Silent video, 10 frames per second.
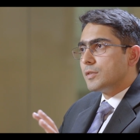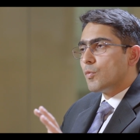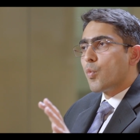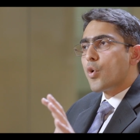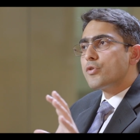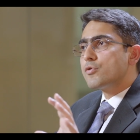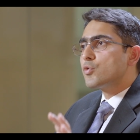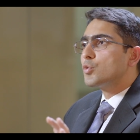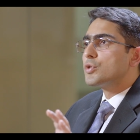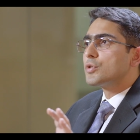what
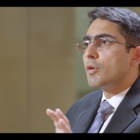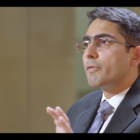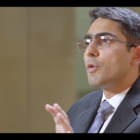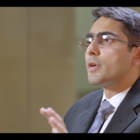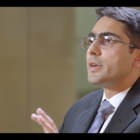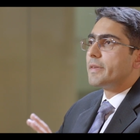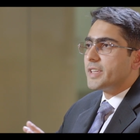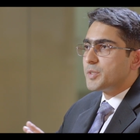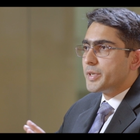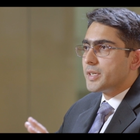routes of foreign
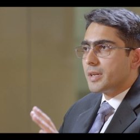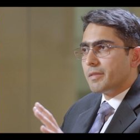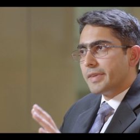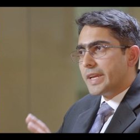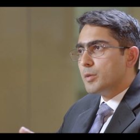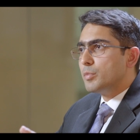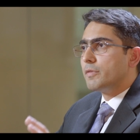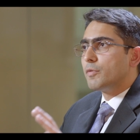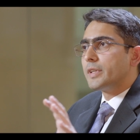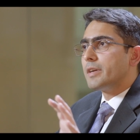investment are available
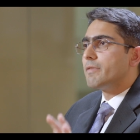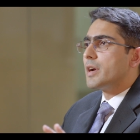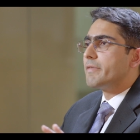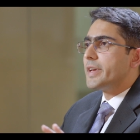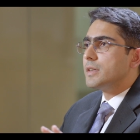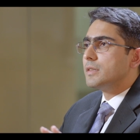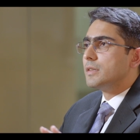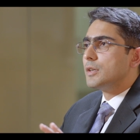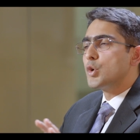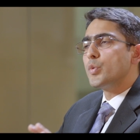for that fund vehicle
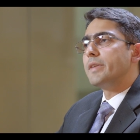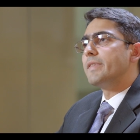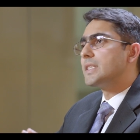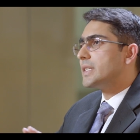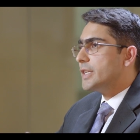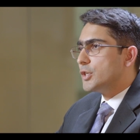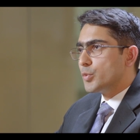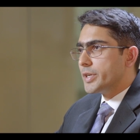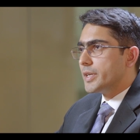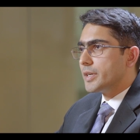to invest
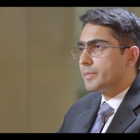into India.